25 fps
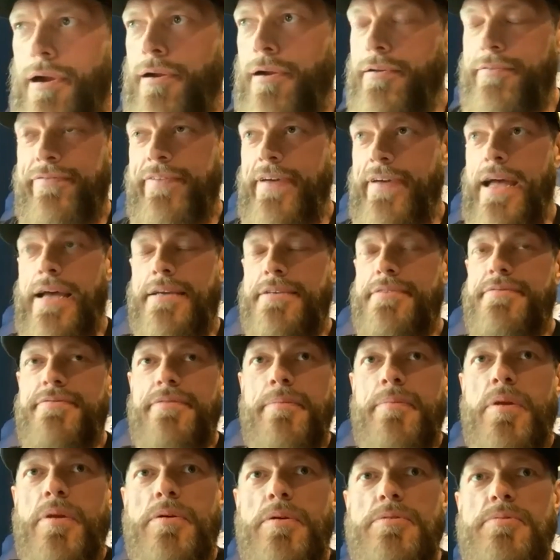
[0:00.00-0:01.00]
artifacts
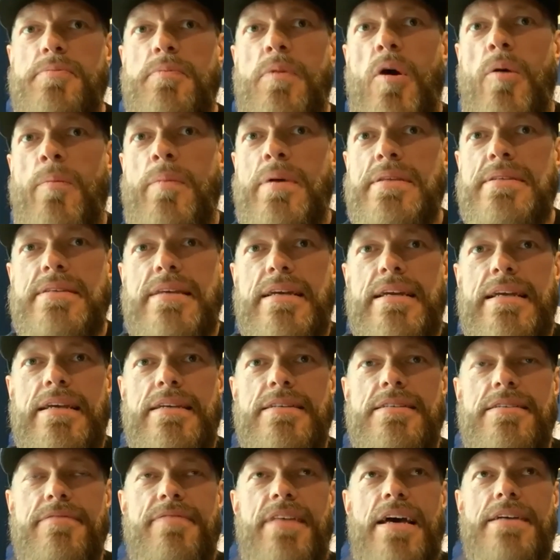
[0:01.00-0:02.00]
from those moments, I
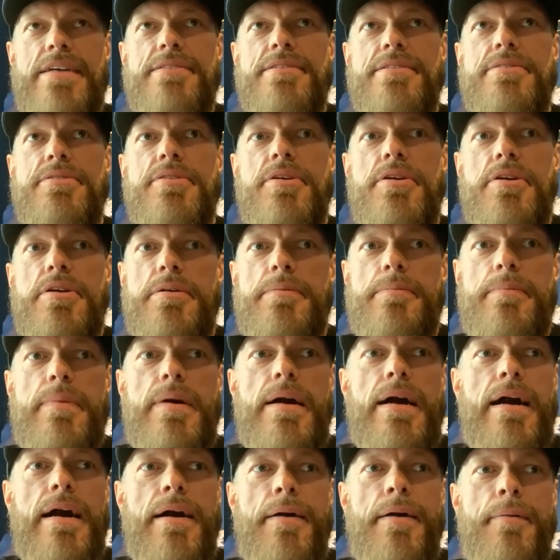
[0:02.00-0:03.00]
guess, if that's the
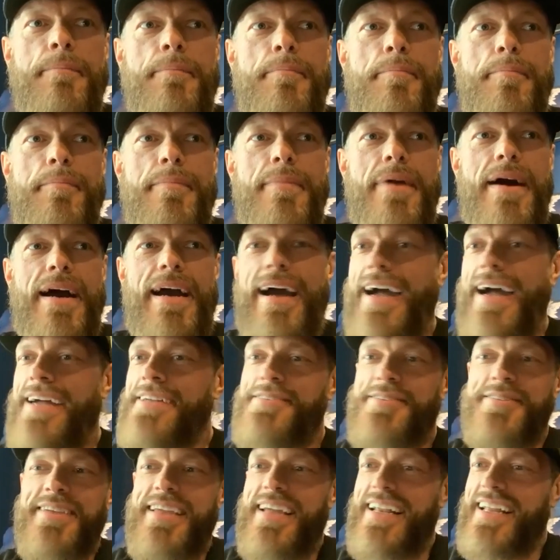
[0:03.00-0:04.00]
term. I
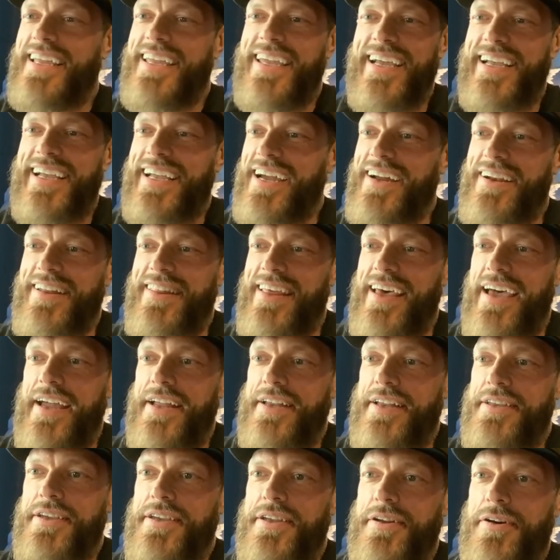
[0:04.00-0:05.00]
just get a kick out of
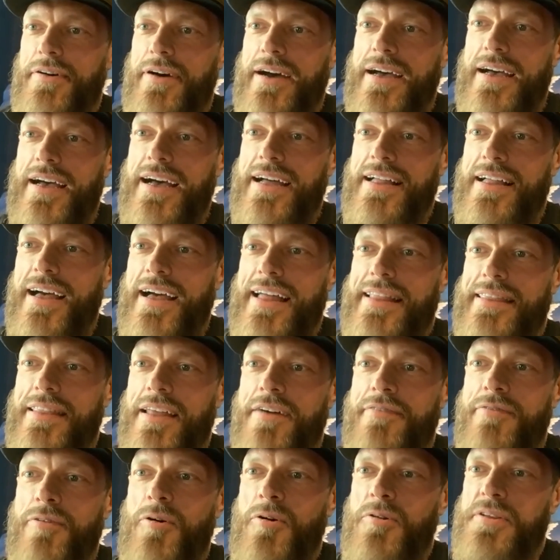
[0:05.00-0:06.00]
that. I
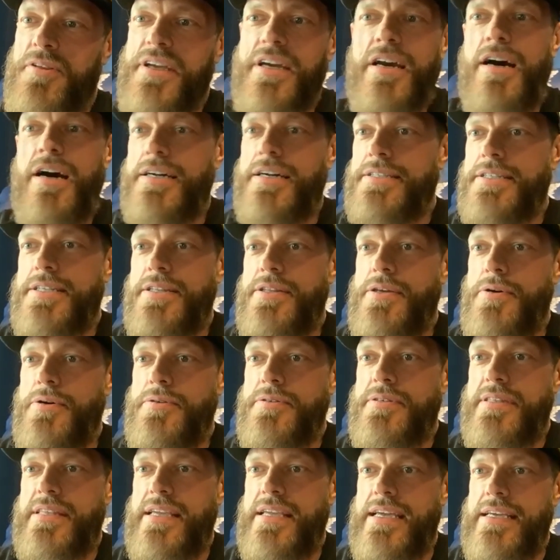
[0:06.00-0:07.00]
love holding on to
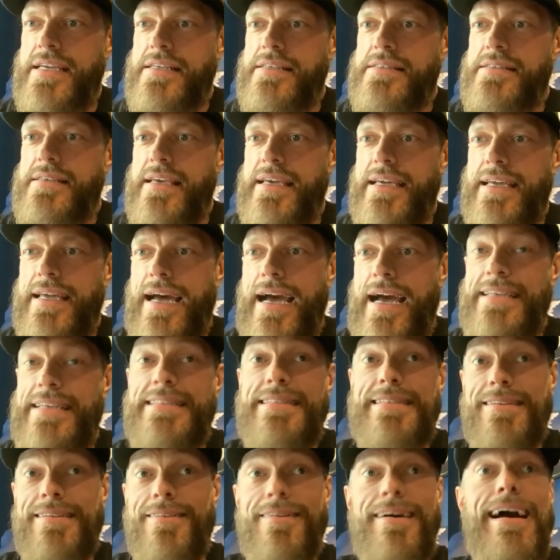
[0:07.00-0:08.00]
those things. Like, I
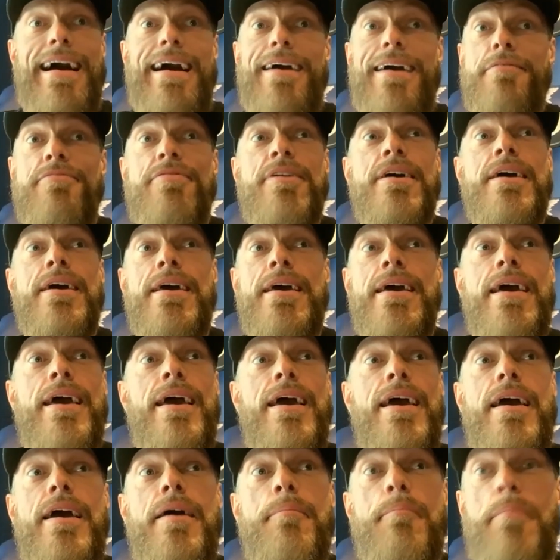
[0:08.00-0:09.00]
still have
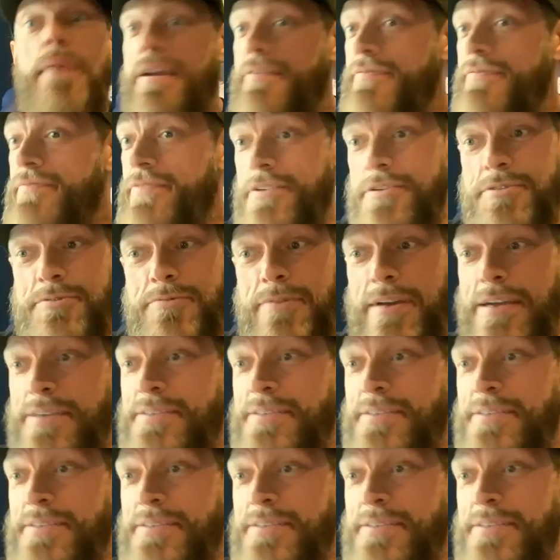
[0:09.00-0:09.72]
my first